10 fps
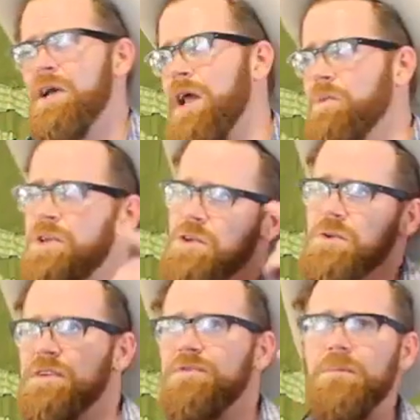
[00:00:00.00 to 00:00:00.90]
And we
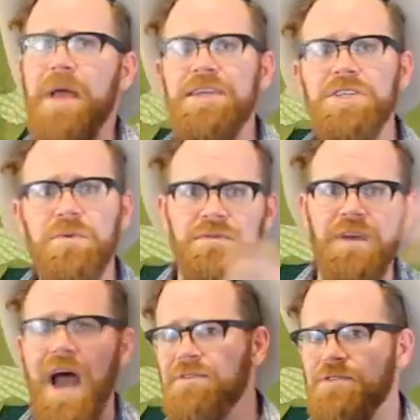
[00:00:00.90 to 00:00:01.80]
use information we've
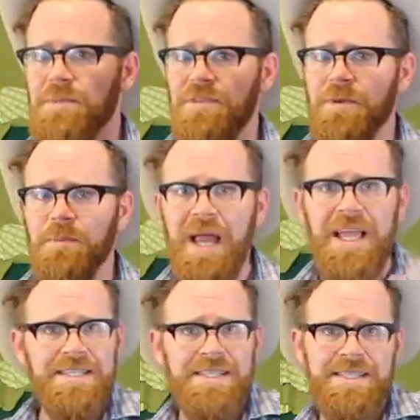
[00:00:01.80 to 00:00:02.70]
gotten from different
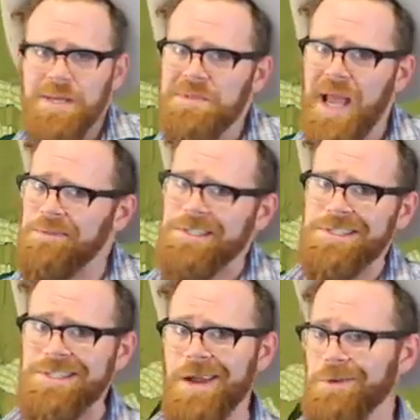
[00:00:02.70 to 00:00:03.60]
places. Sometimes it's
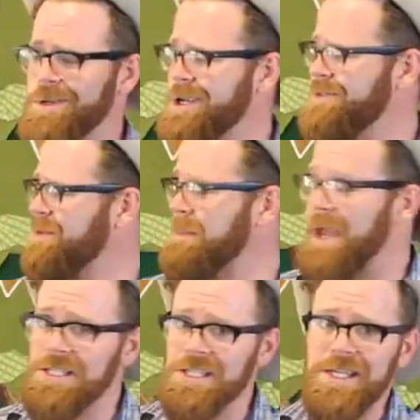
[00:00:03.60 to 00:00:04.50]
not good
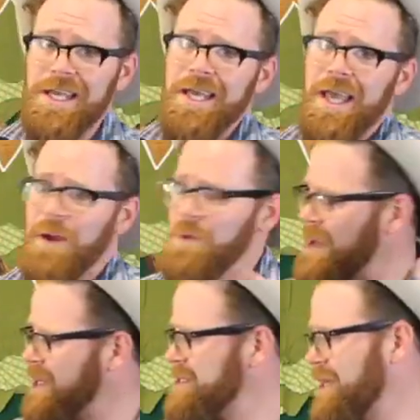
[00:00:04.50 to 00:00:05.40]
information, and we
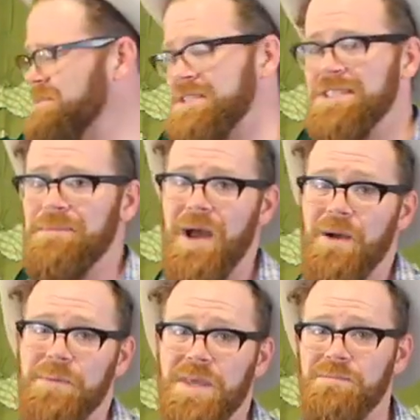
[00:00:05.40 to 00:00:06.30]
make assumptions
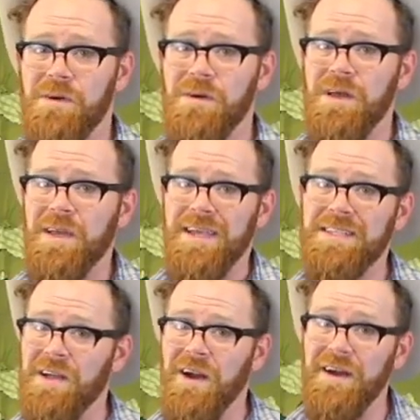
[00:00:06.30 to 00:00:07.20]
about people.
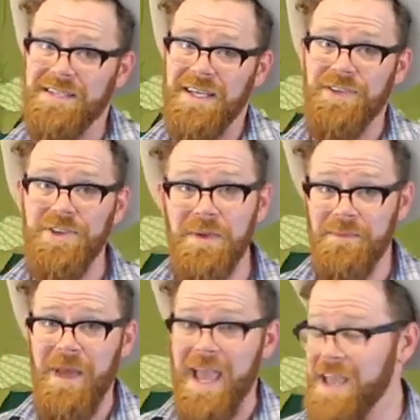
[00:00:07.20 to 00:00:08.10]
It's hard. It's a human
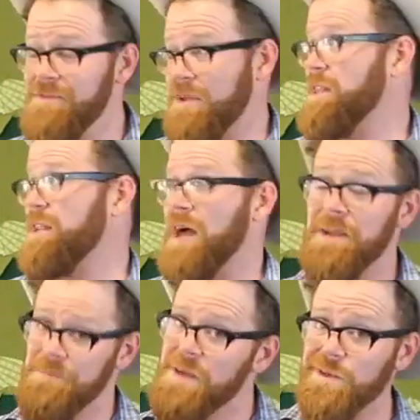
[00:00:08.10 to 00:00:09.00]
behavior that a lot
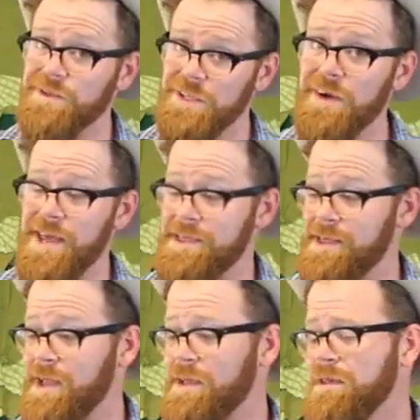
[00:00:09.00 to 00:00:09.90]
of people do, I
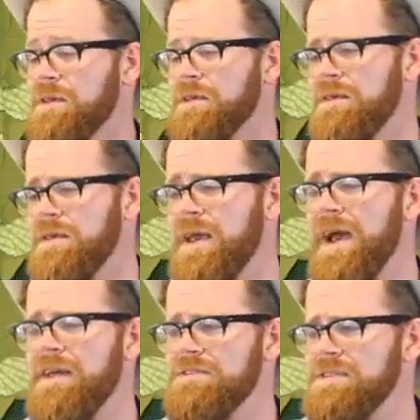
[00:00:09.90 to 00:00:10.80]
think. Yeah,
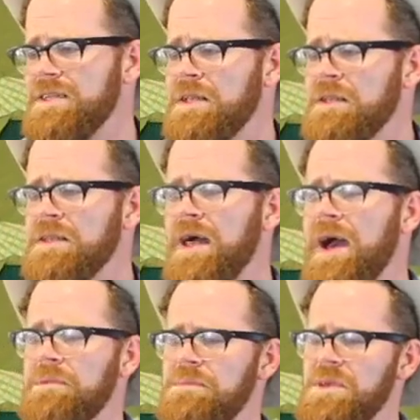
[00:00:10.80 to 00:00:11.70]
I've seen a
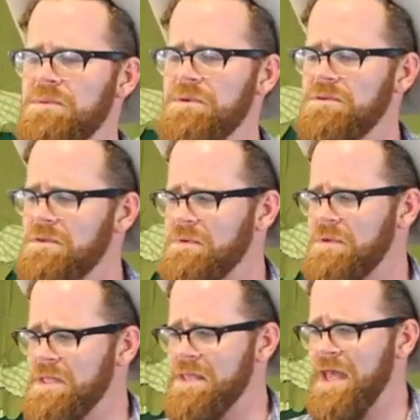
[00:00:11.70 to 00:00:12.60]
lot of people
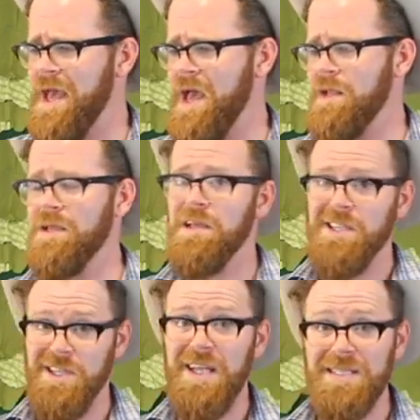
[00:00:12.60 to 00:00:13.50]
doing that.
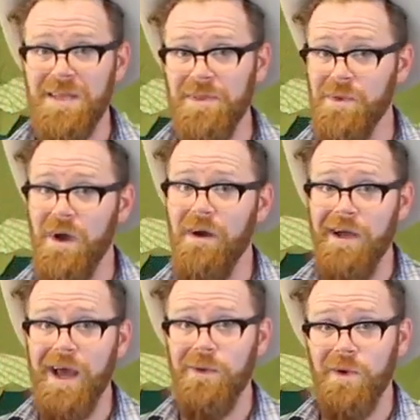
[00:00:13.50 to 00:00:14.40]
So that's something we all
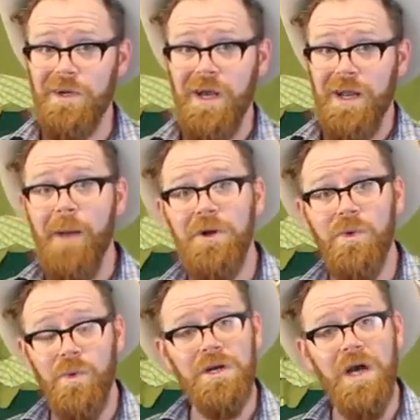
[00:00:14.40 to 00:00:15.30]
got to work on. I'm going to
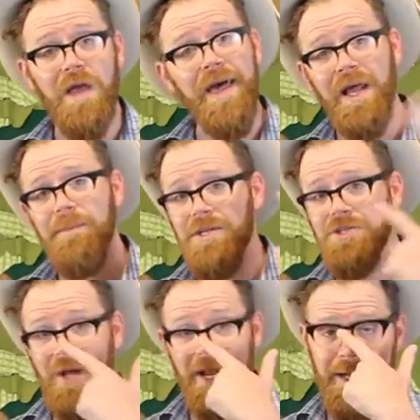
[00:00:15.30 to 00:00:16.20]
work on that. I'm going to
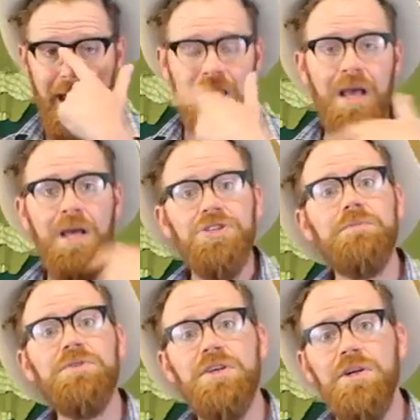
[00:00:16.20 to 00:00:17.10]
try to not
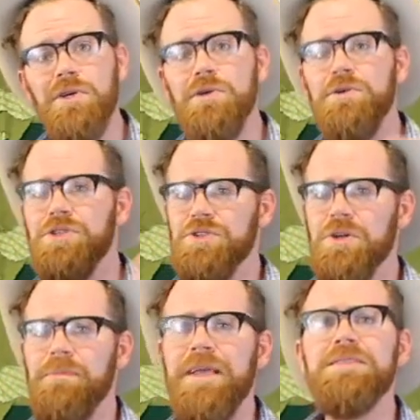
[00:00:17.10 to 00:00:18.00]
jump to conclusions or
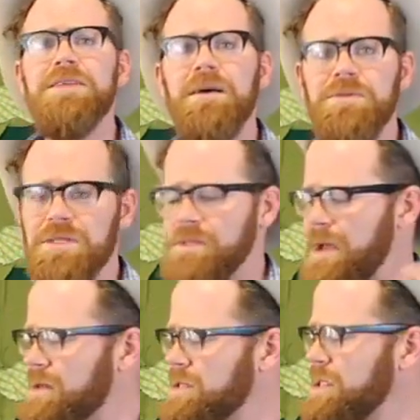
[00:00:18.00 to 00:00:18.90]
make assumptions
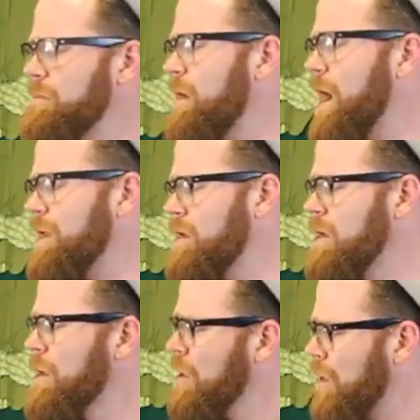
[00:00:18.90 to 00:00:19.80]
about somebody
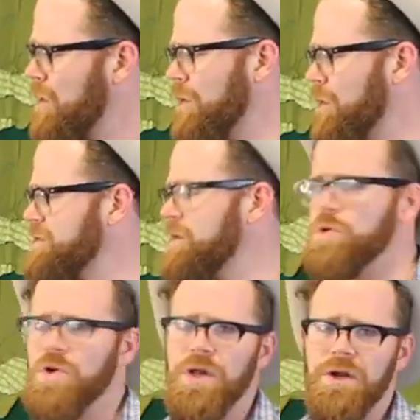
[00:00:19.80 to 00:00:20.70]
or some
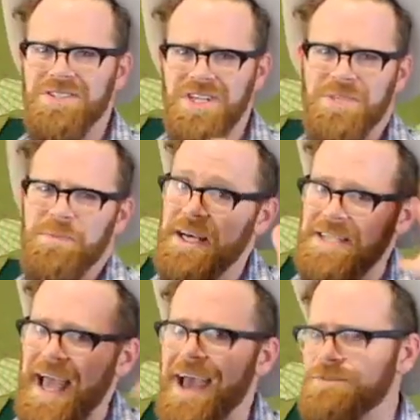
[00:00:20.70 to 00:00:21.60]
critter just because
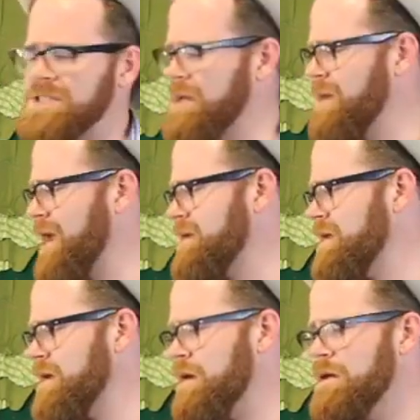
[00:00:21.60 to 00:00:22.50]
I have some idea.